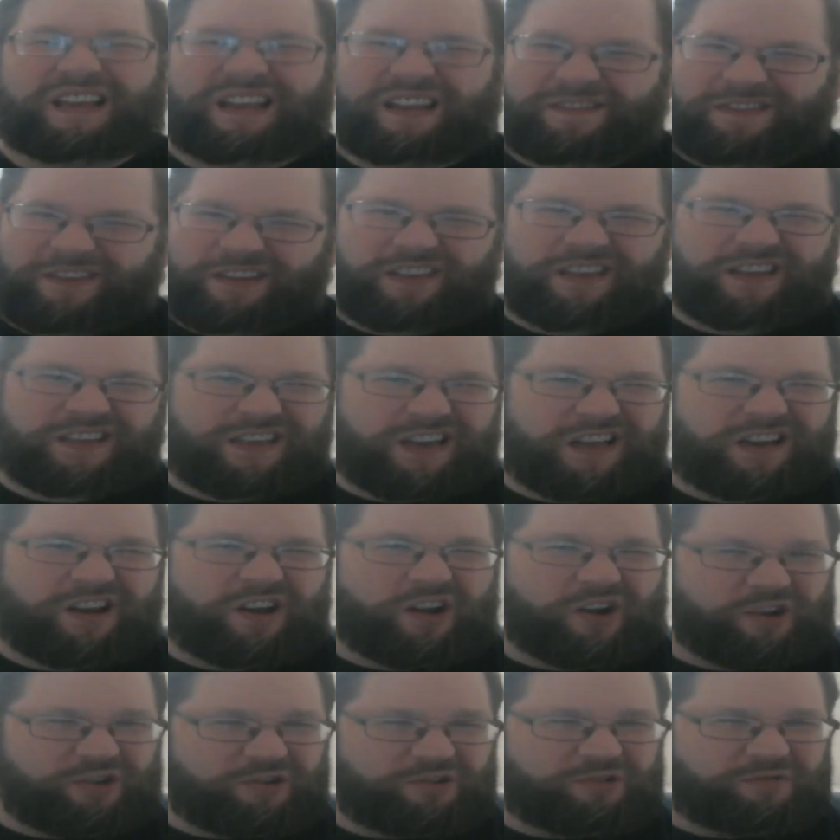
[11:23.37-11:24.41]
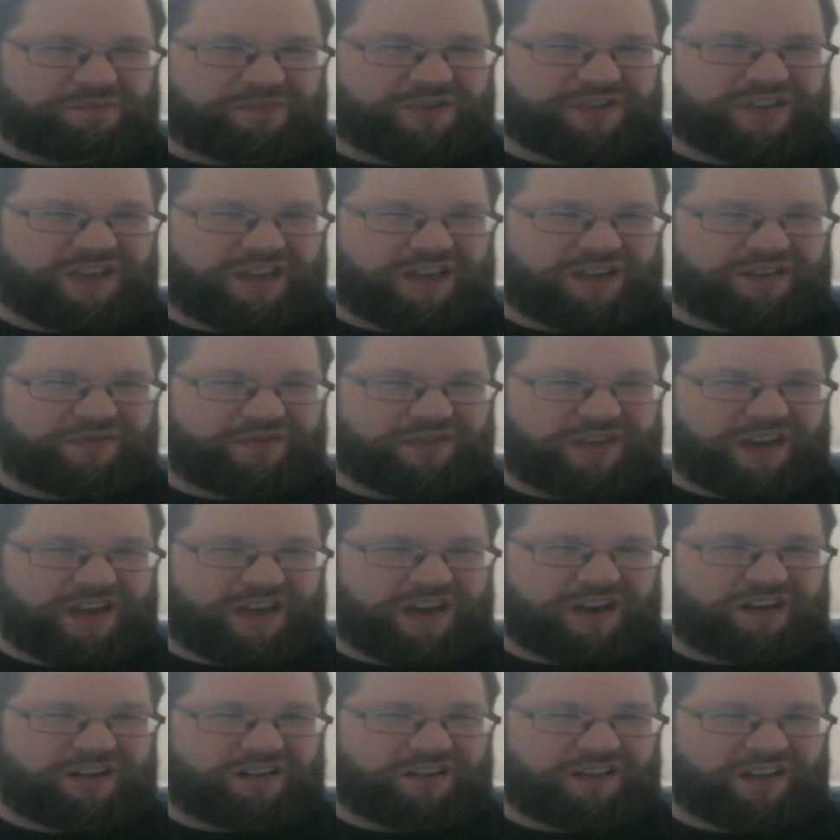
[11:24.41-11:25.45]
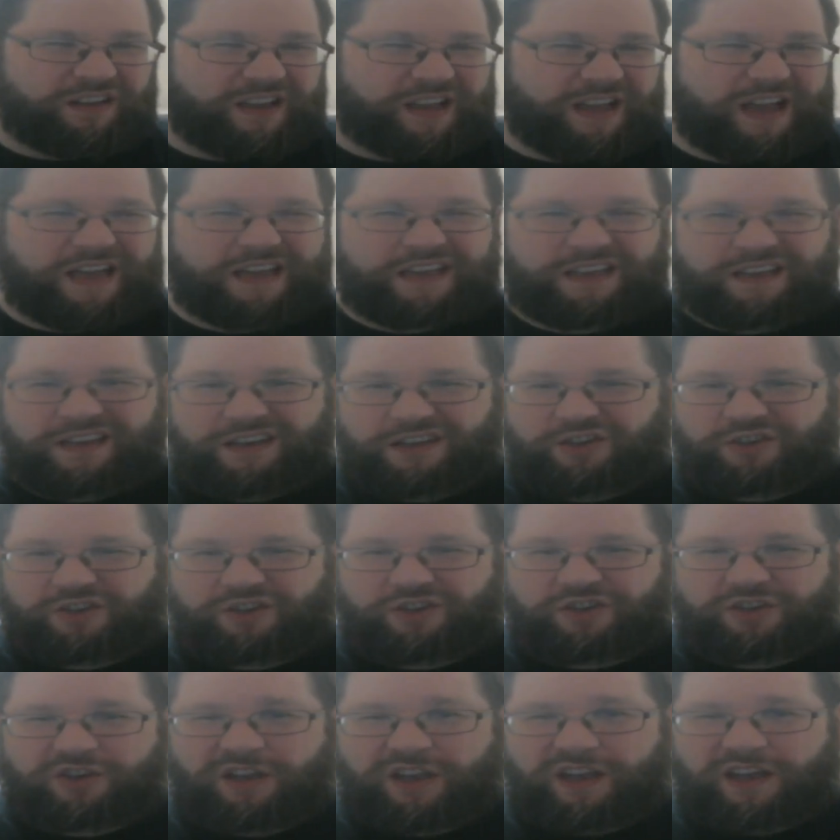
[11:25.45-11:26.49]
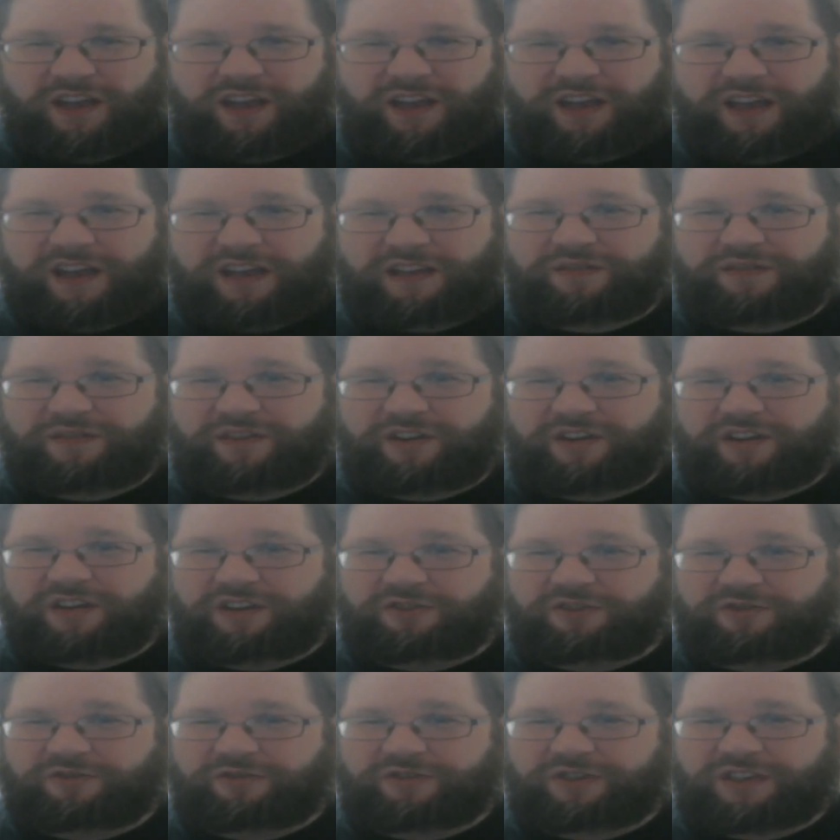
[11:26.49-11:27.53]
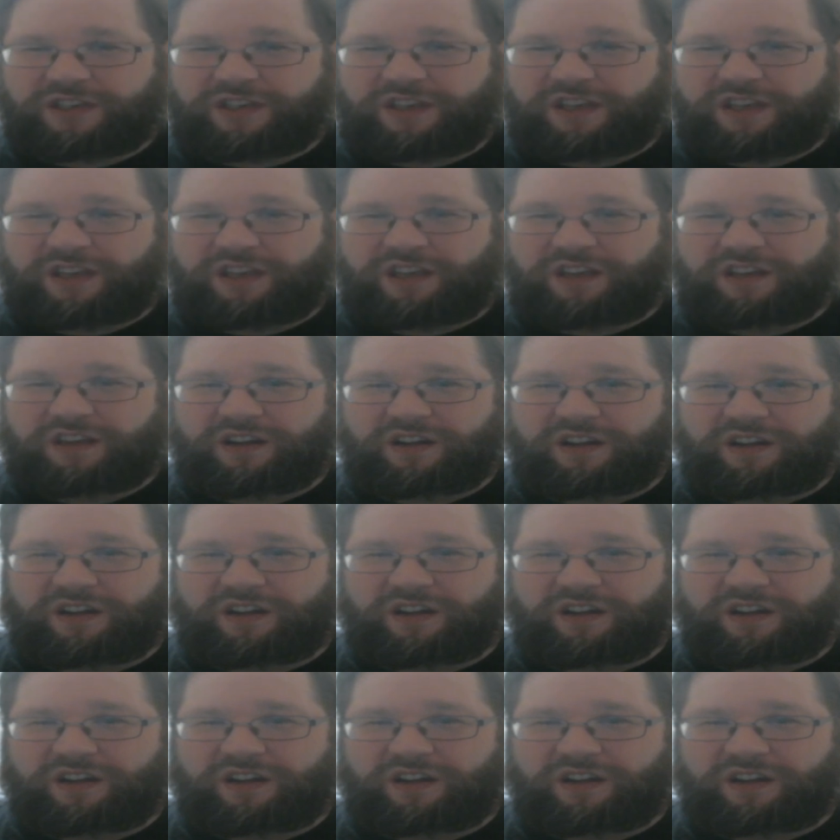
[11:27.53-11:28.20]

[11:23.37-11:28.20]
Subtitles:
feel that's not 100% fair. Like, Aish has a very interesting